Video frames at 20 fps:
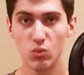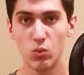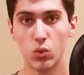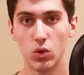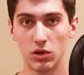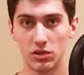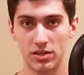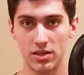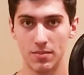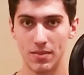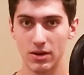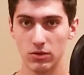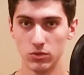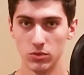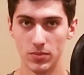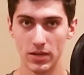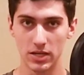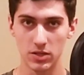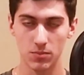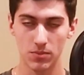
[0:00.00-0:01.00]
It was worse than my
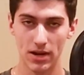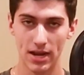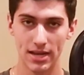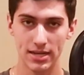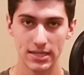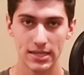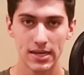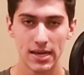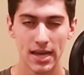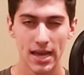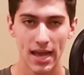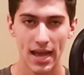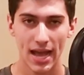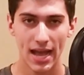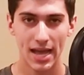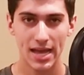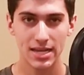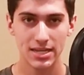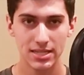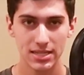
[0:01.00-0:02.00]
Rubik's brand.
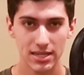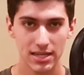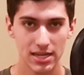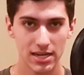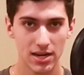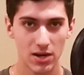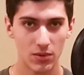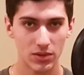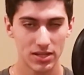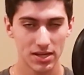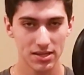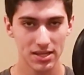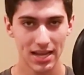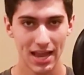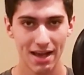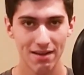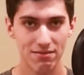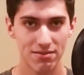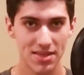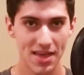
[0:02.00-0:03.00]
And, you know, it
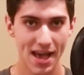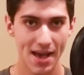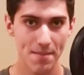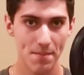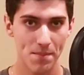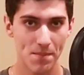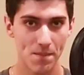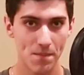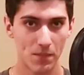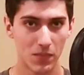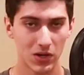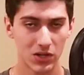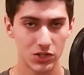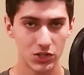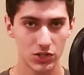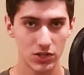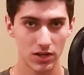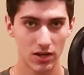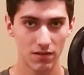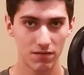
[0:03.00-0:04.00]
doesn't have that
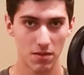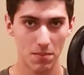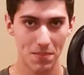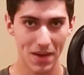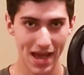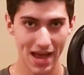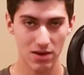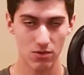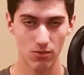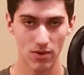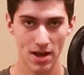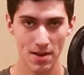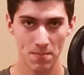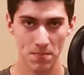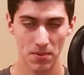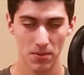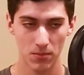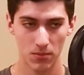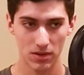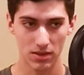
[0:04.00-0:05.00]
much of a bad
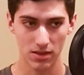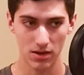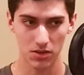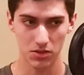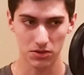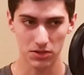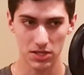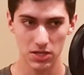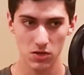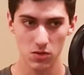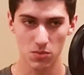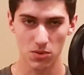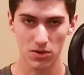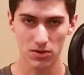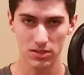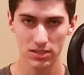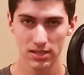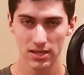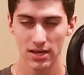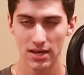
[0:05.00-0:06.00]
rep with other
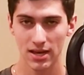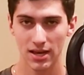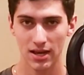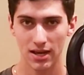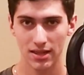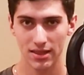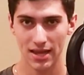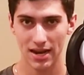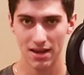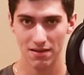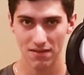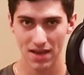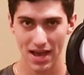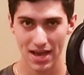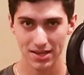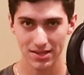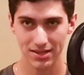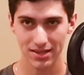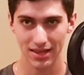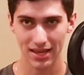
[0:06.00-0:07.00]
cubers that I've
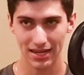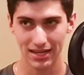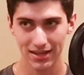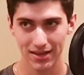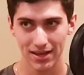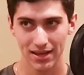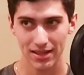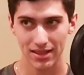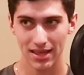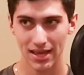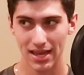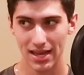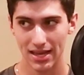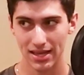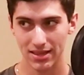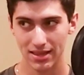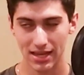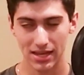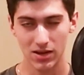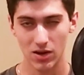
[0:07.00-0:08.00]
asked. Like,
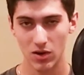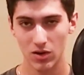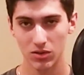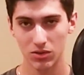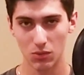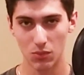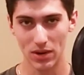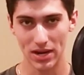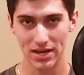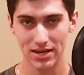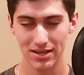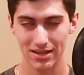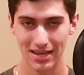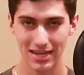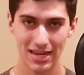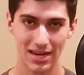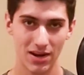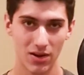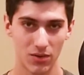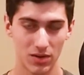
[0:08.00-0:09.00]
they call the Wind,
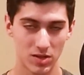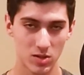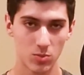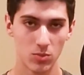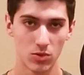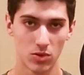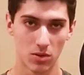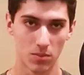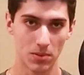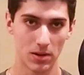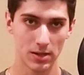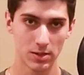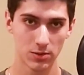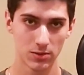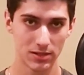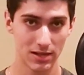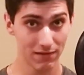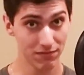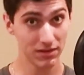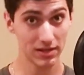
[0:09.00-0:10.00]
like, you know, a smoother
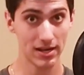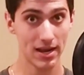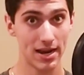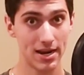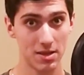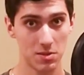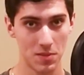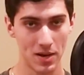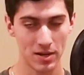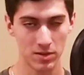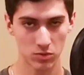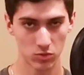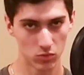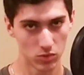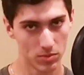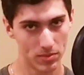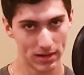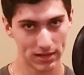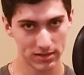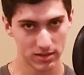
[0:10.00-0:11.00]
puzzle. Definitely not as bad as a
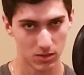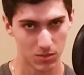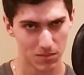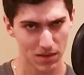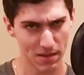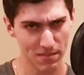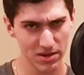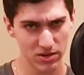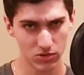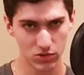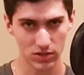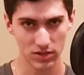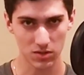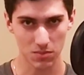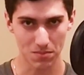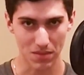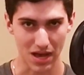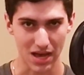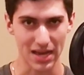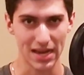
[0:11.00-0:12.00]
Rubik's, so maybe it was
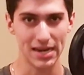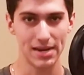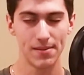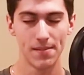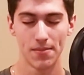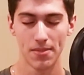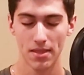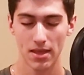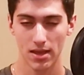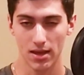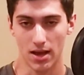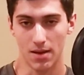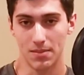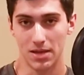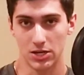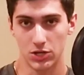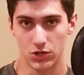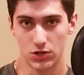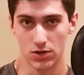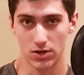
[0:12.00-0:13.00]
just mine.
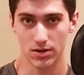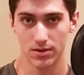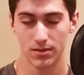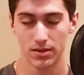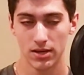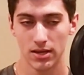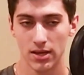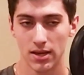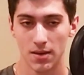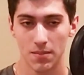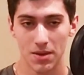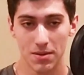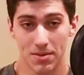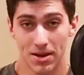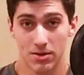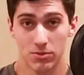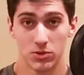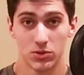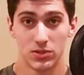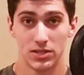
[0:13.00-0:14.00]
I'm not sure.
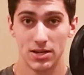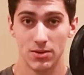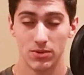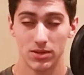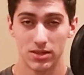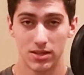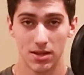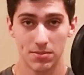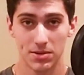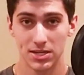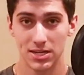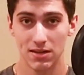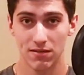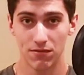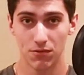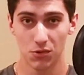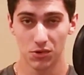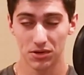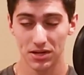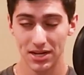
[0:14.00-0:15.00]
Maybe I ruined it with
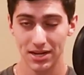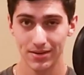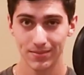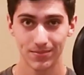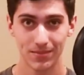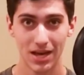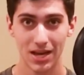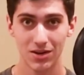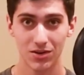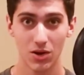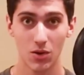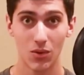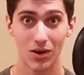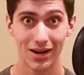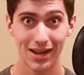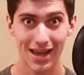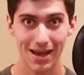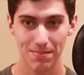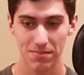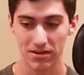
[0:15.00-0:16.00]
WD-40. I don't know
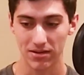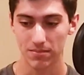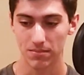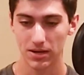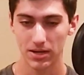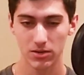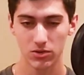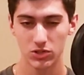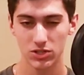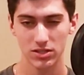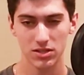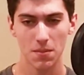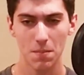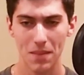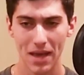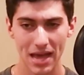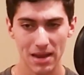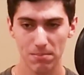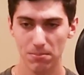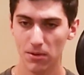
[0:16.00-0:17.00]
what happened, but it was just
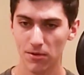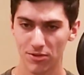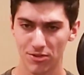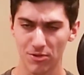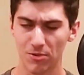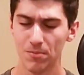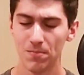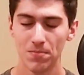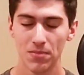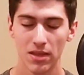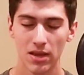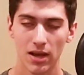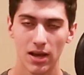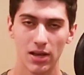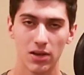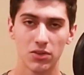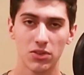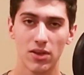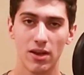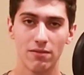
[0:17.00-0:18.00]
a bad puzzle.
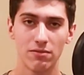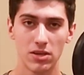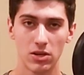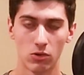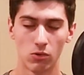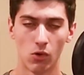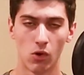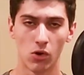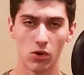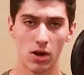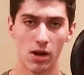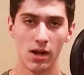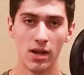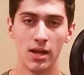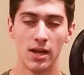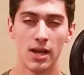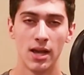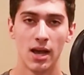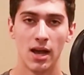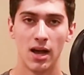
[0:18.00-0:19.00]
I also have the
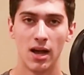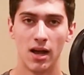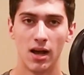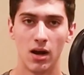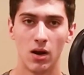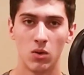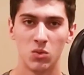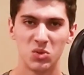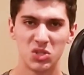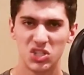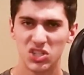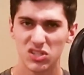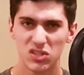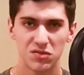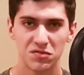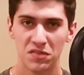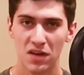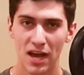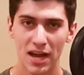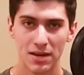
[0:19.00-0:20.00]
Aurora, which
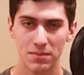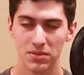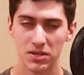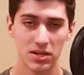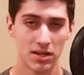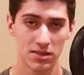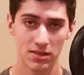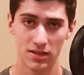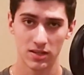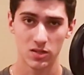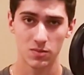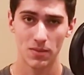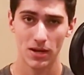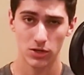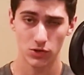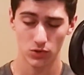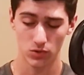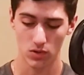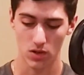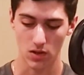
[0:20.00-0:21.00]
is fine, but nothing
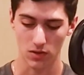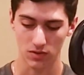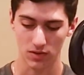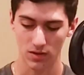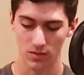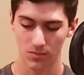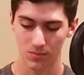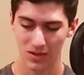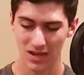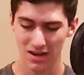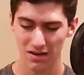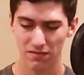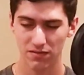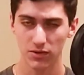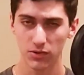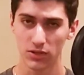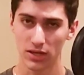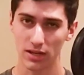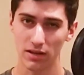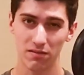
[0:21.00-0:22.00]
special also. Kind
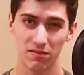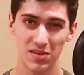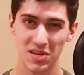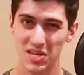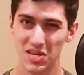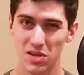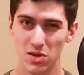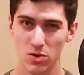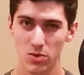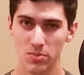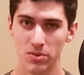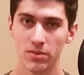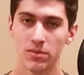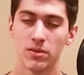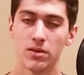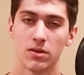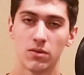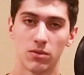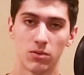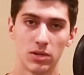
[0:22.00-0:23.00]
of feels like a V-cube.
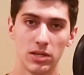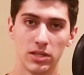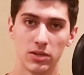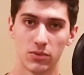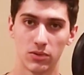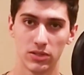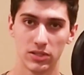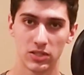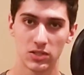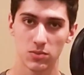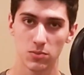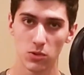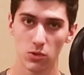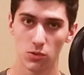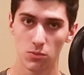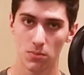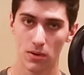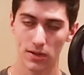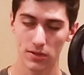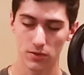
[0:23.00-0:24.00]
A really, really
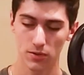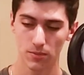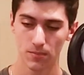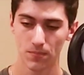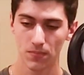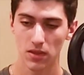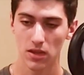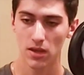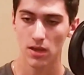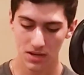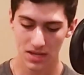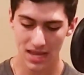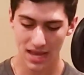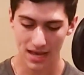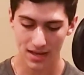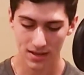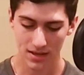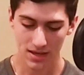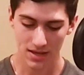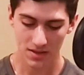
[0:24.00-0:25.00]
smooth puzzle. But
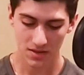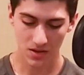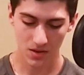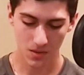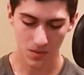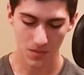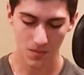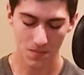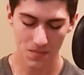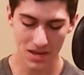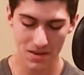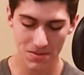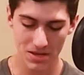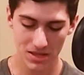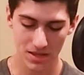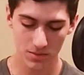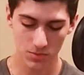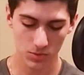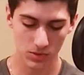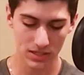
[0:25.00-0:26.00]
yeah, so
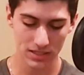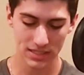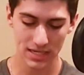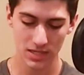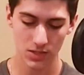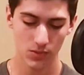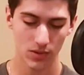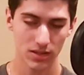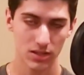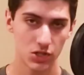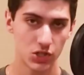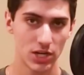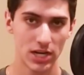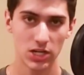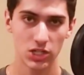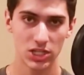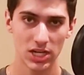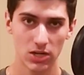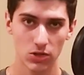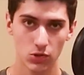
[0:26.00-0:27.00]
maybe this will continue on the
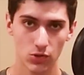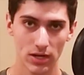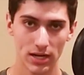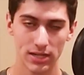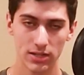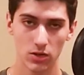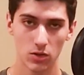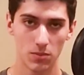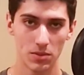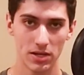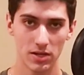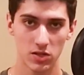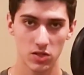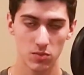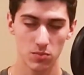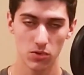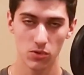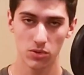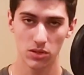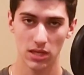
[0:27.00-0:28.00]
Shangxiao trend. It will be a
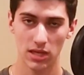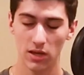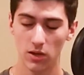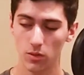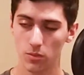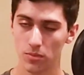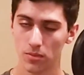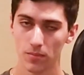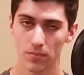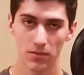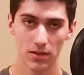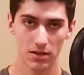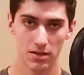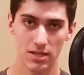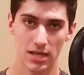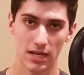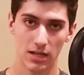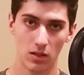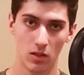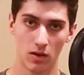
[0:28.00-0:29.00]
smooth cube.
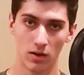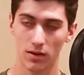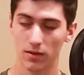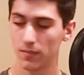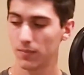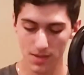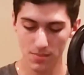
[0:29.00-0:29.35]
Let's take a look.